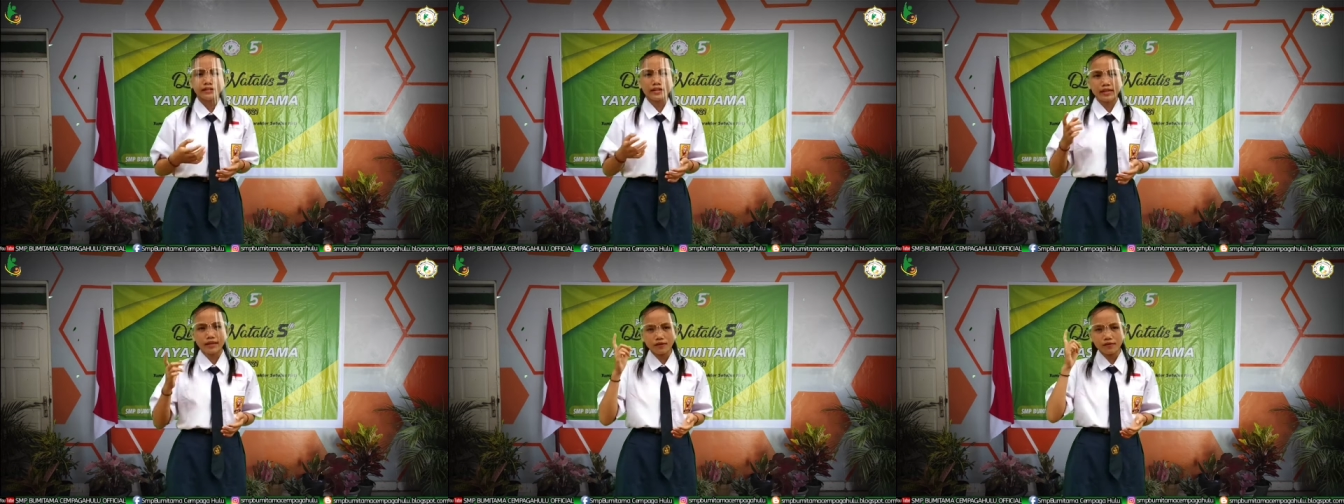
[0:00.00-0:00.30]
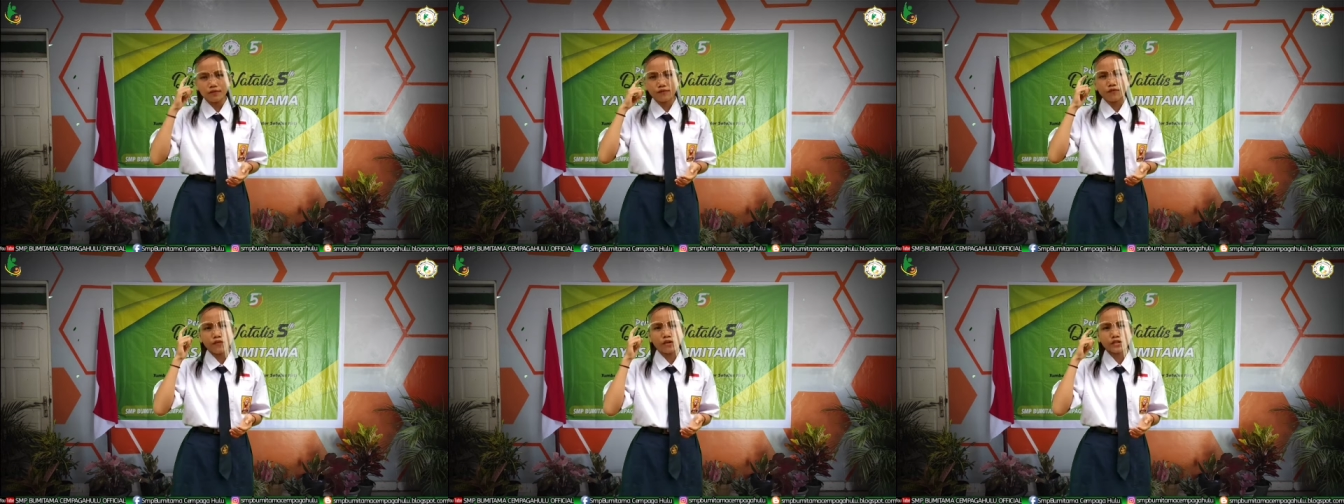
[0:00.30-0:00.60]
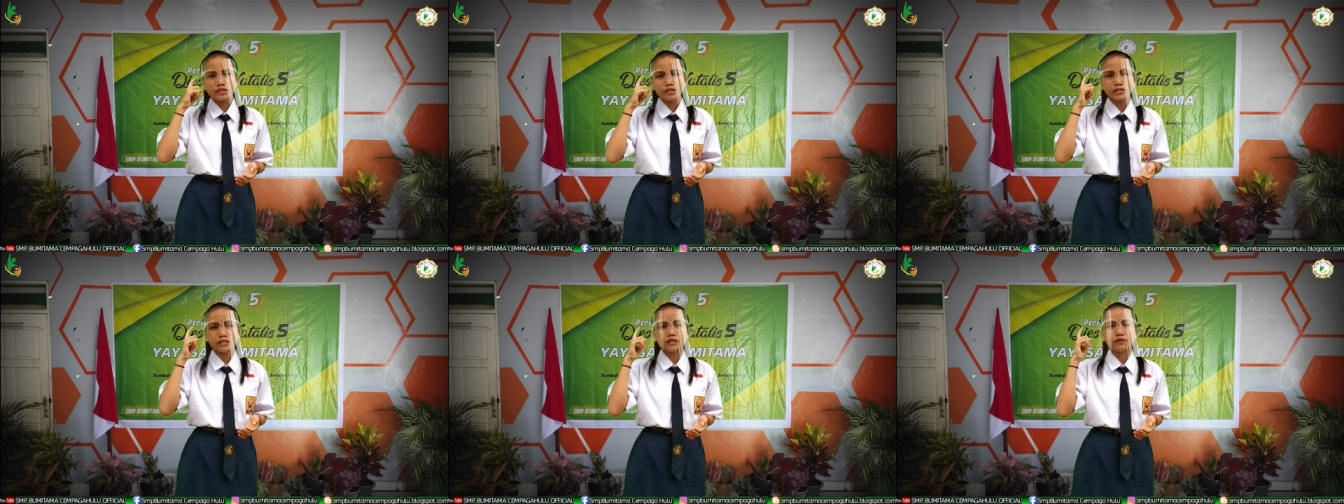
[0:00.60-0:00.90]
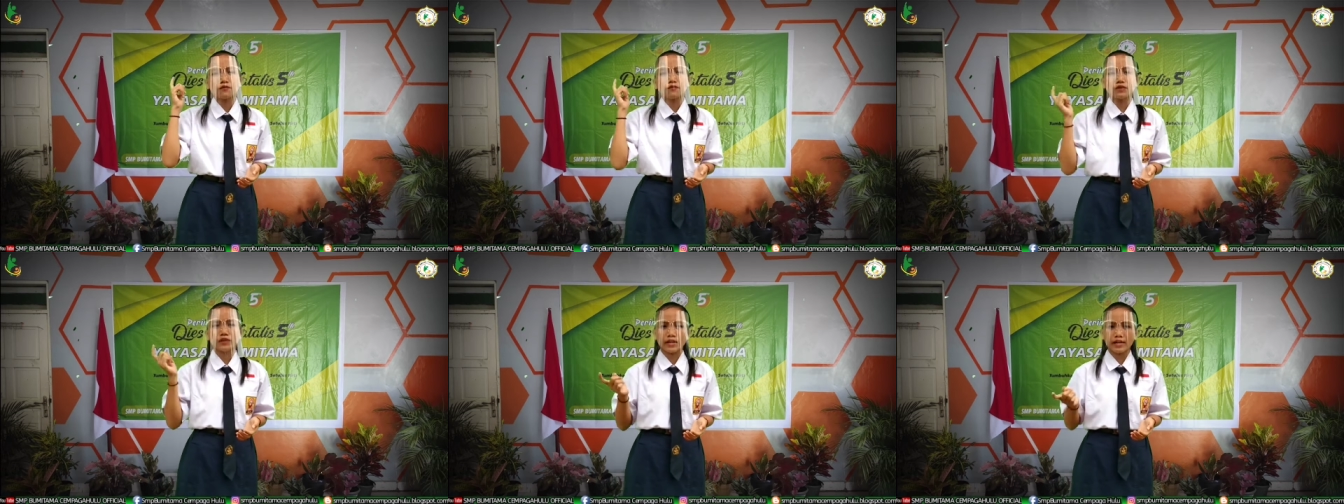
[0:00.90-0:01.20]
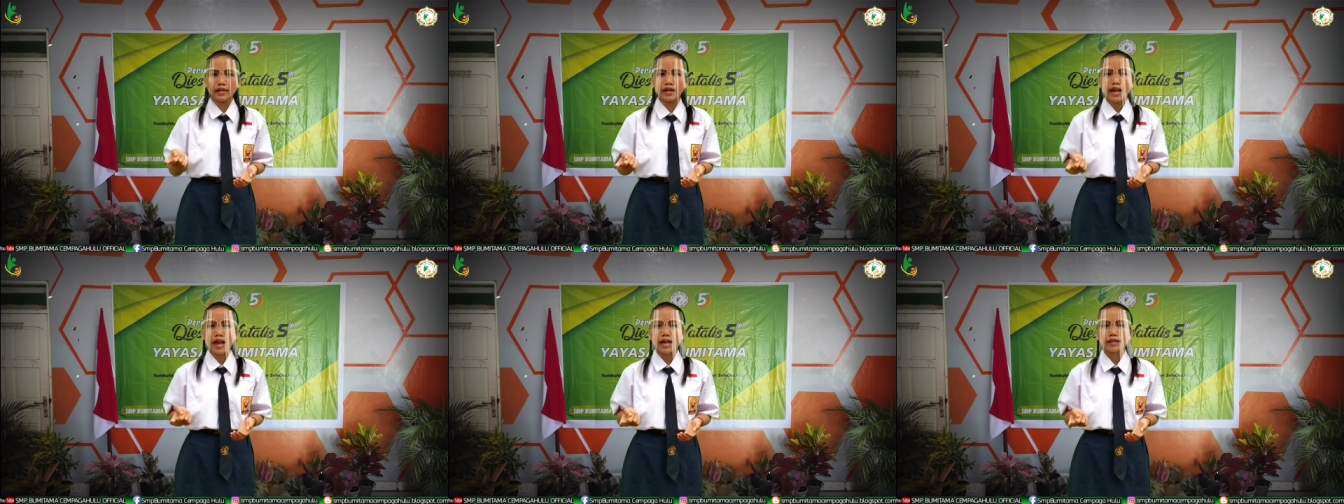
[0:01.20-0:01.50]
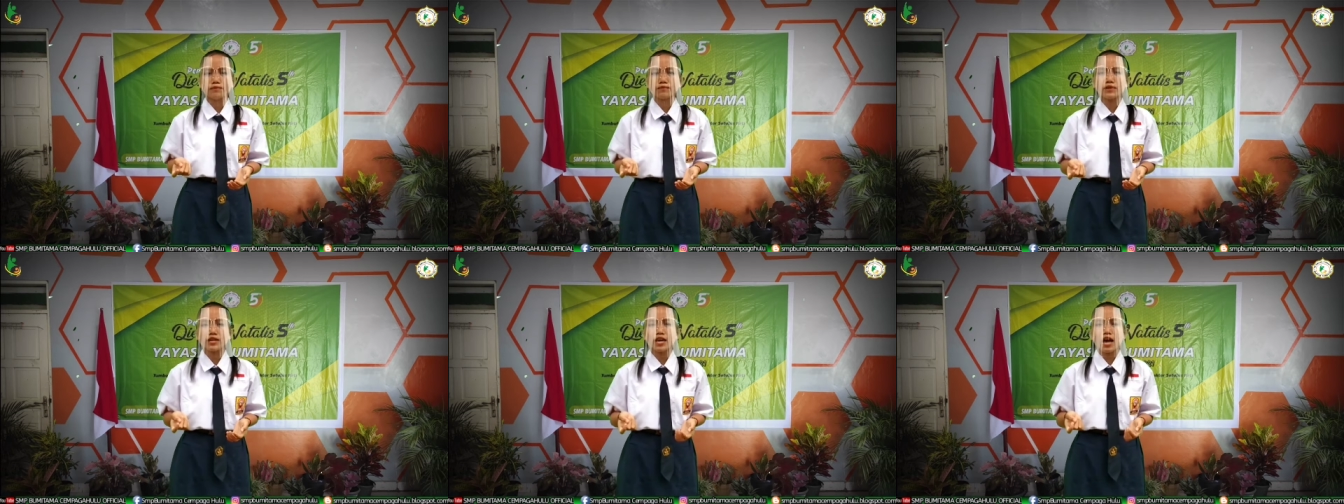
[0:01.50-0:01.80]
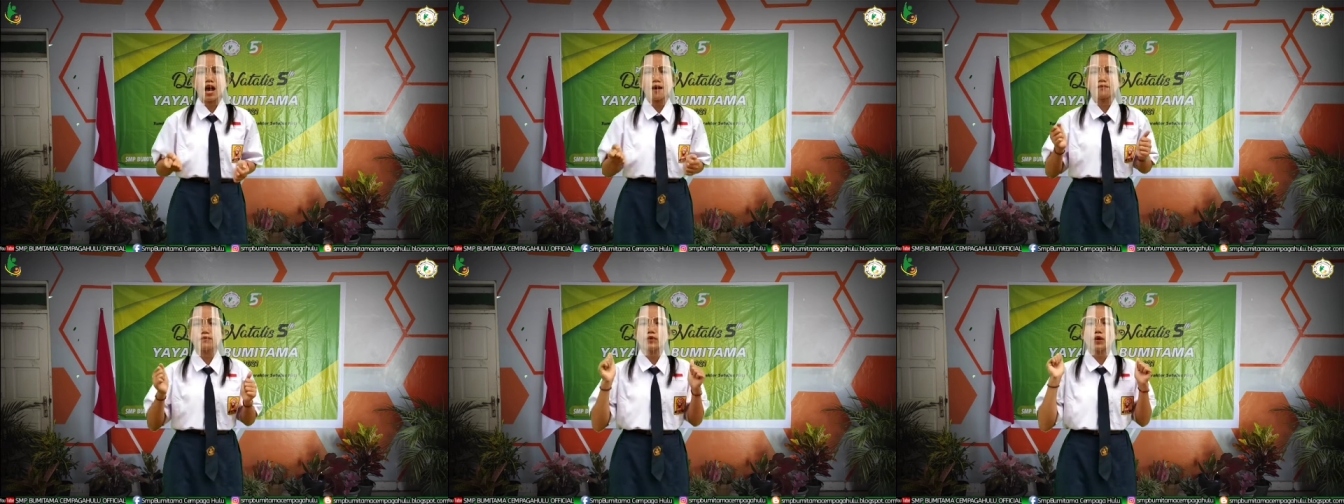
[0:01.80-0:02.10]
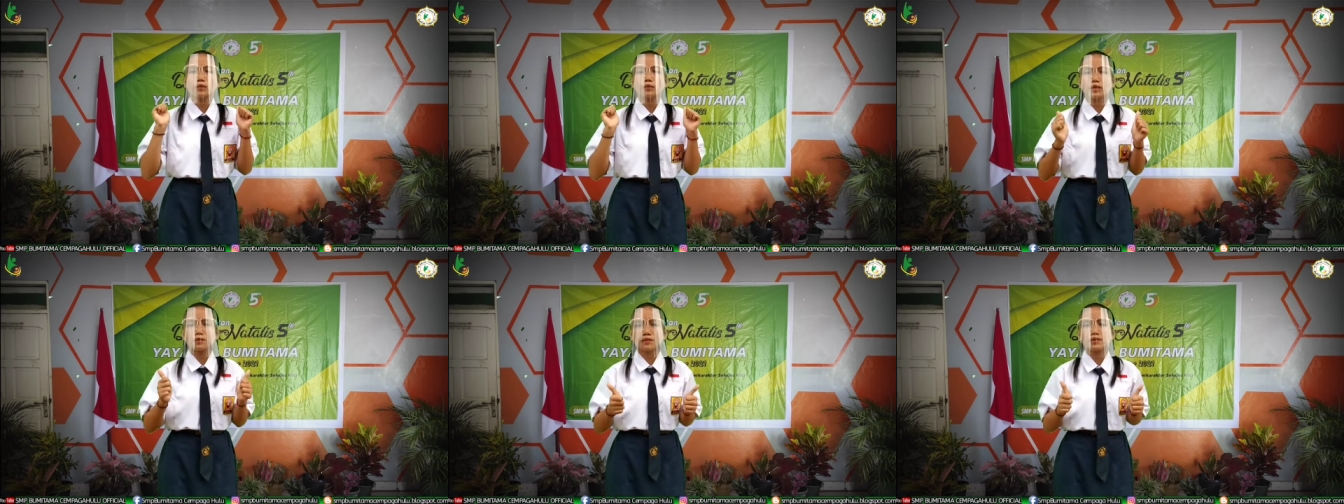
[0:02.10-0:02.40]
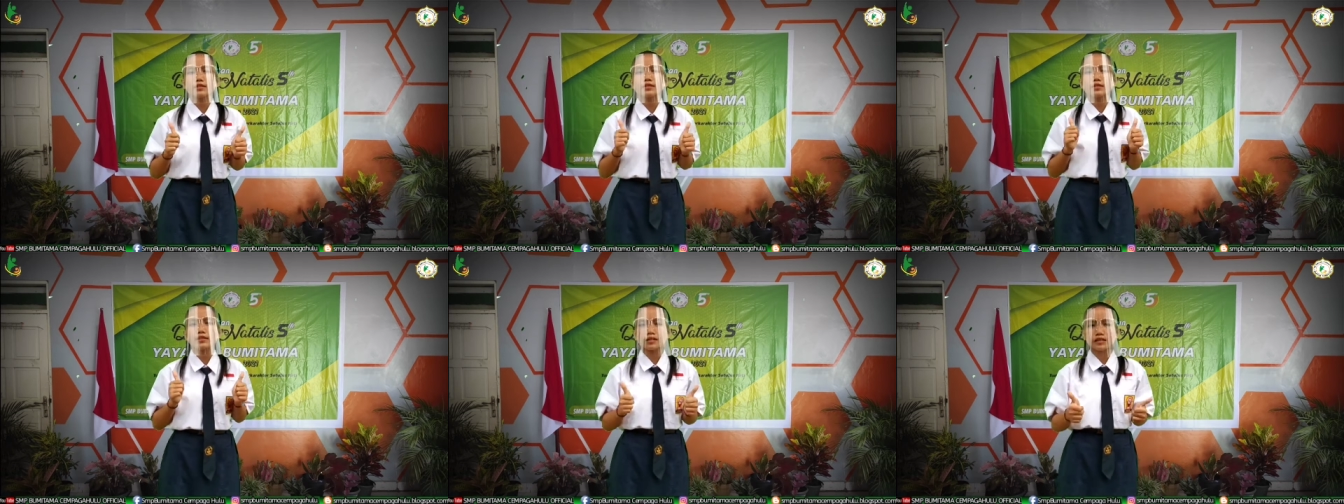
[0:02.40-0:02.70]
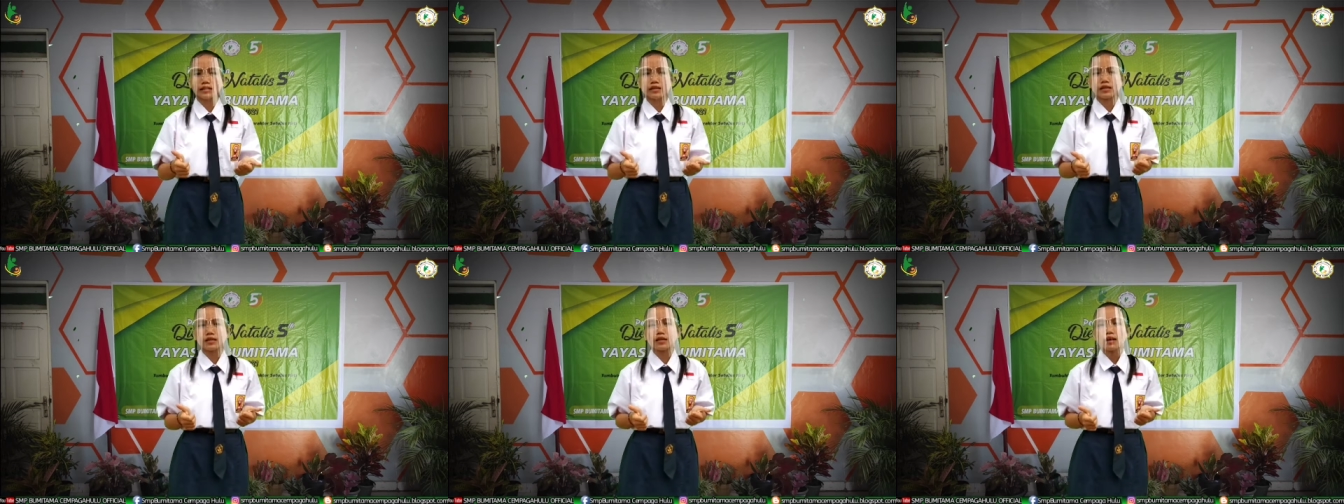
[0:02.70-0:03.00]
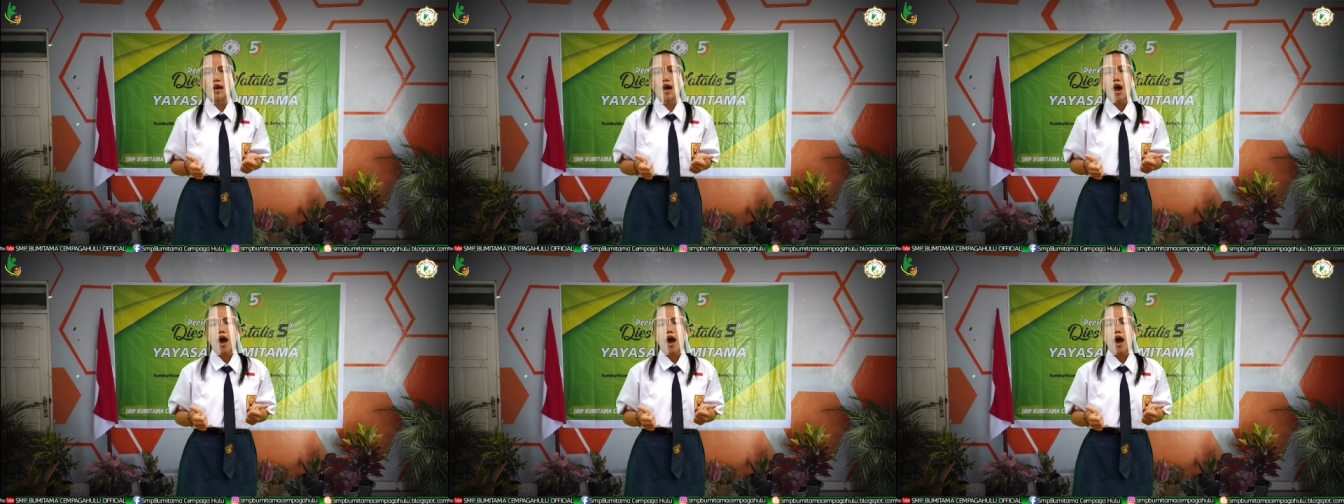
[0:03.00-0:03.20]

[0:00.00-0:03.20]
think positively and behave optimistically.